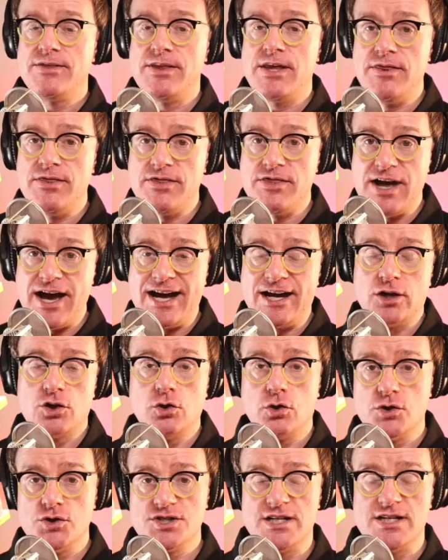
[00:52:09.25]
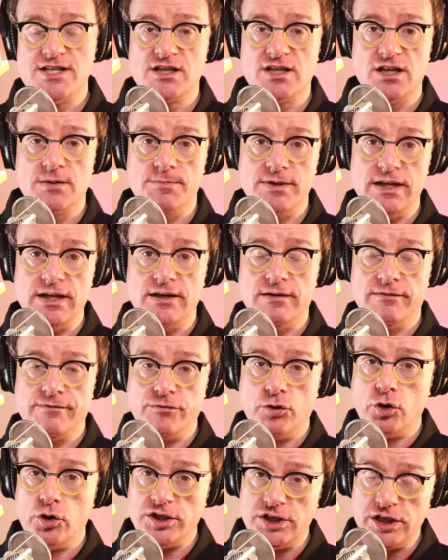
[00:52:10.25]
then that course is going to be
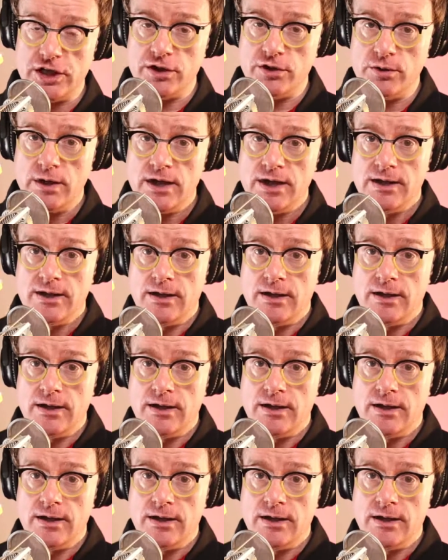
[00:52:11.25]
for you.